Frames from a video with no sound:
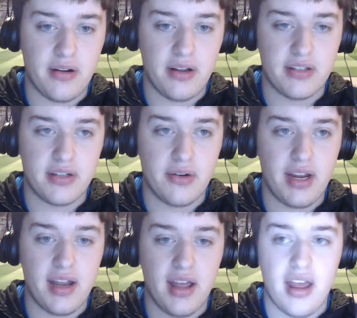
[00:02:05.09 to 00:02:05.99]
on
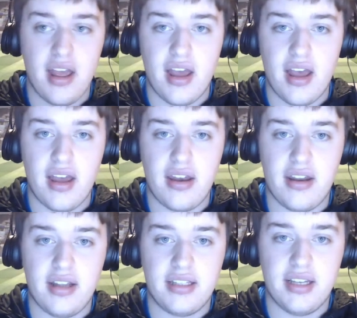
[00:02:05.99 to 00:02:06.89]
screen. And
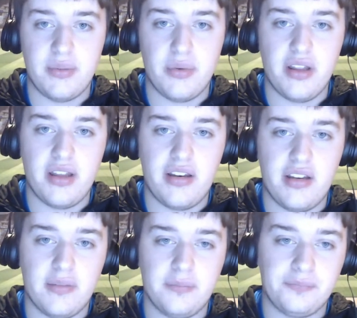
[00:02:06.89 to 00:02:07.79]
it's it's one that...
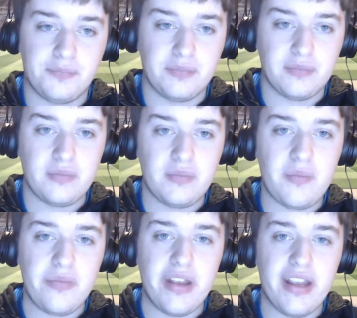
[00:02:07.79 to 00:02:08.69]

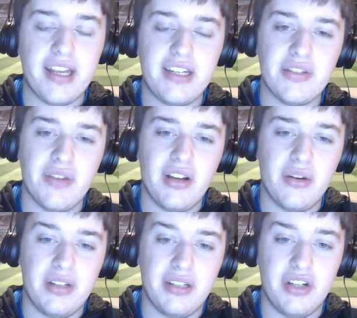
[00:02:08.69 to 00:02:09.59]
it doesn't really go
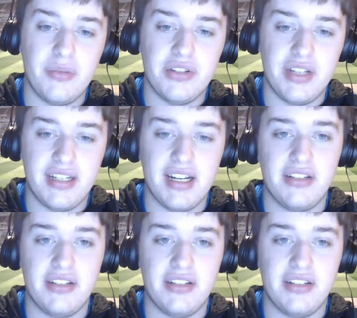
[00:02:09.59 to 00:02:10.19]
into too much detail. It